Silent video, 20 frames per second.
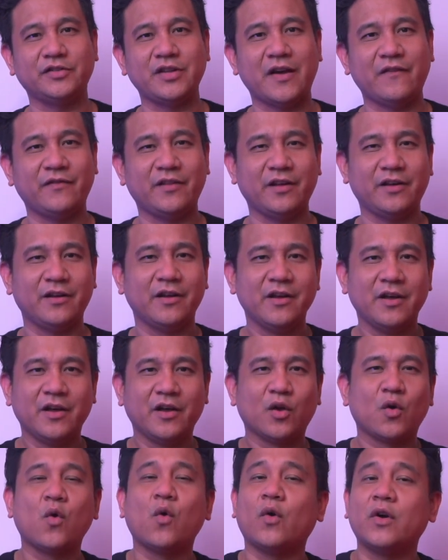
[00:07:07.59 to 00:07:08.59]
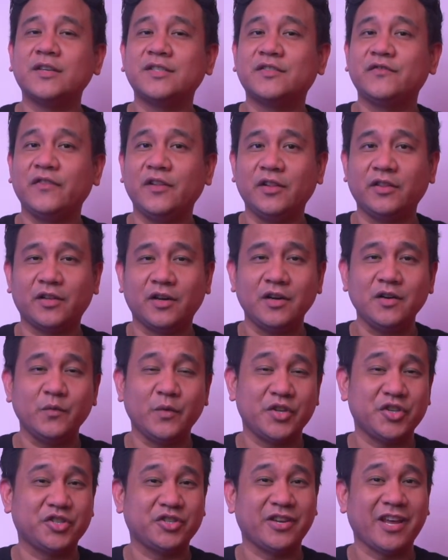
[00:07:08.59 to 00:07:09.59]
You have the coarse filter,
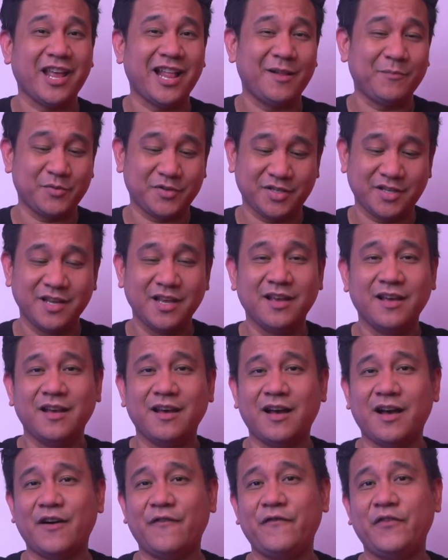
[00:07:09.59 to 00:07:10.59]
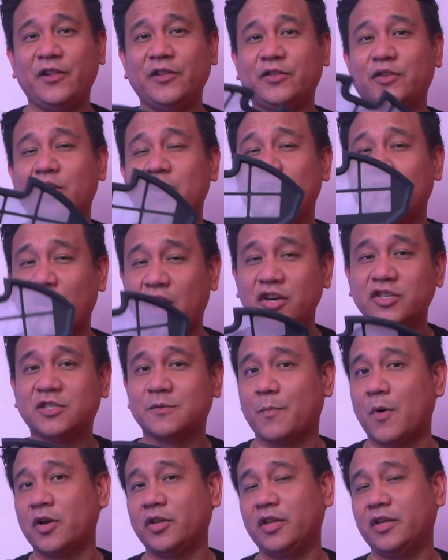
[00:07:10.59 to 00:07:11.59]
which helps filter
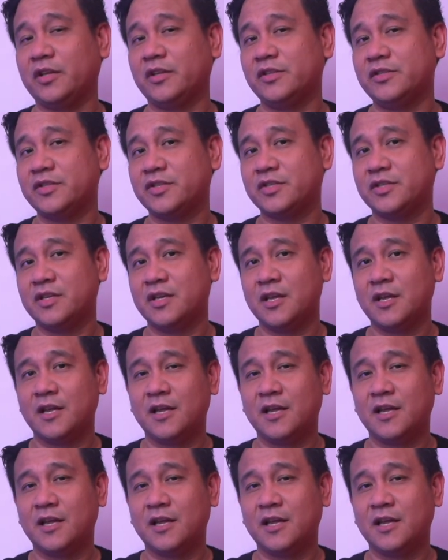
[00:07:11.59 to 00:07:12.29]
large particles.